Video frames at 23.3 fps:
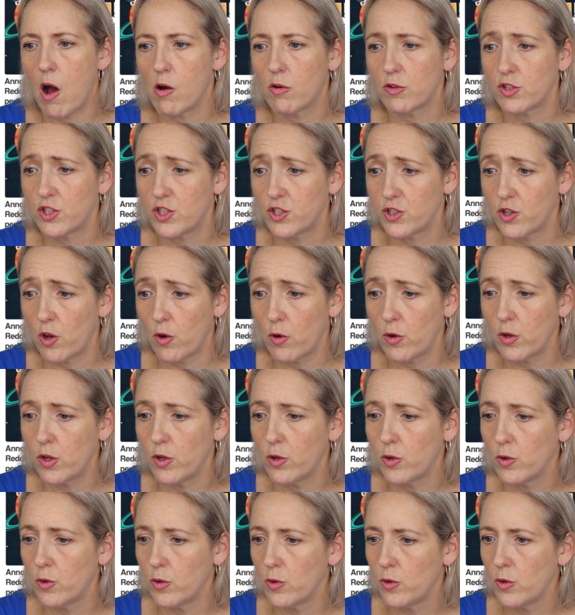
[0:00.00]
I'll show
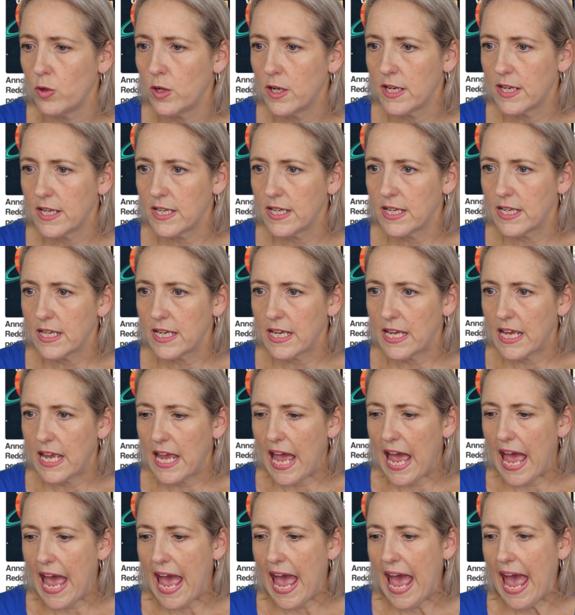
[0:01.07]
you
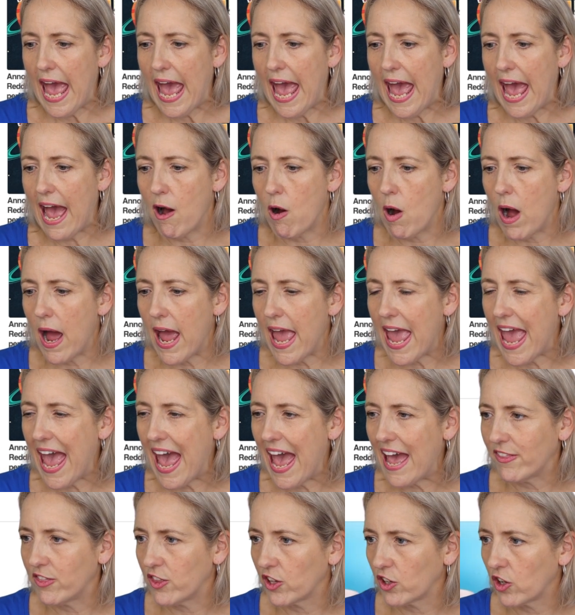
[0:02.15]
how I
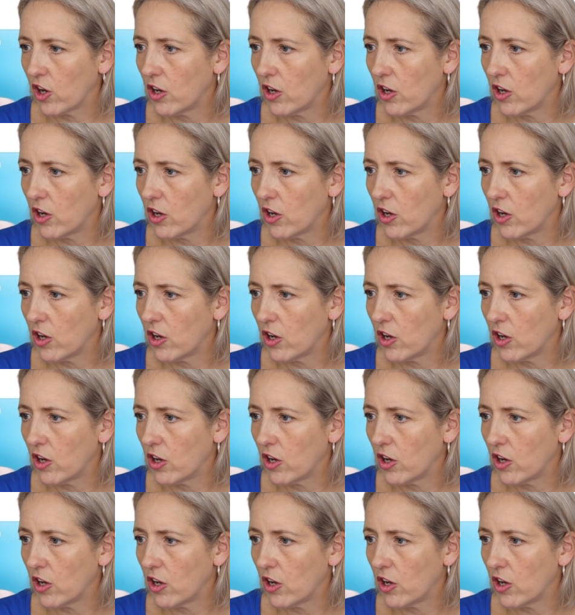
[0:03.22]
add the